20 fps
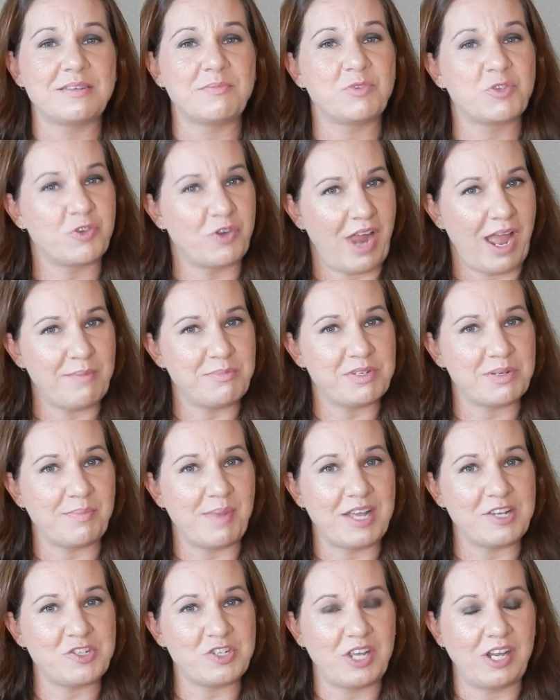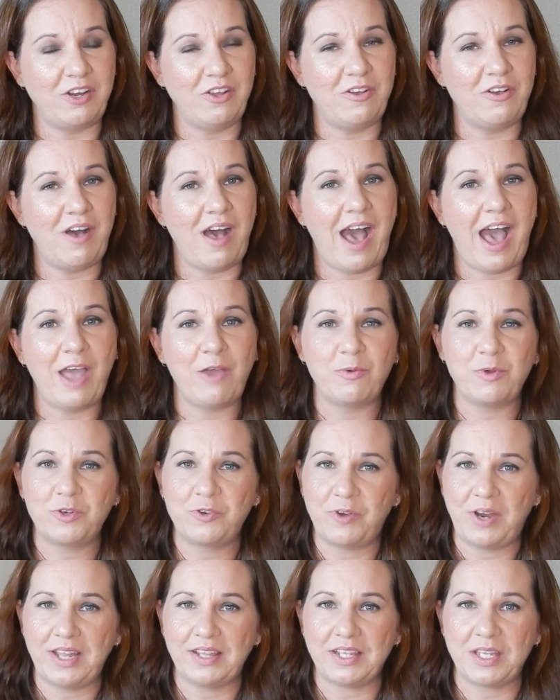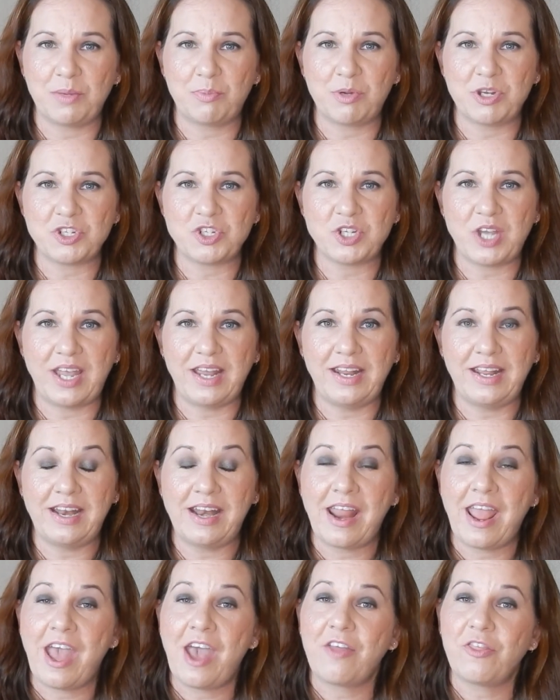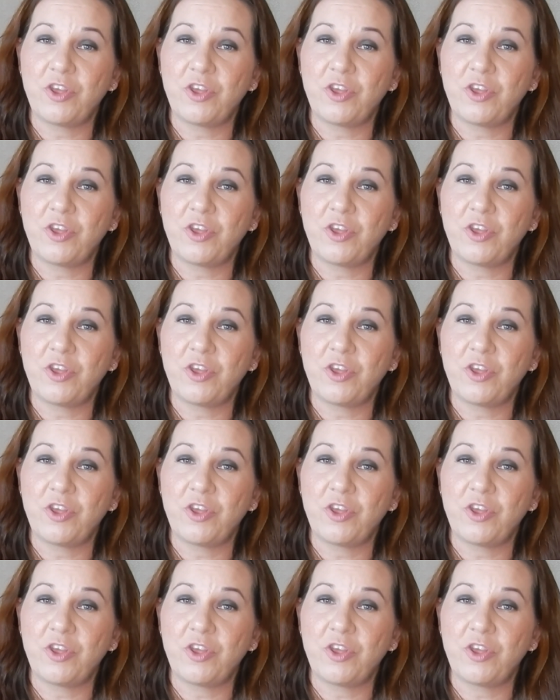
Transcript: subscribe to my channel. I would greatly appreciate it.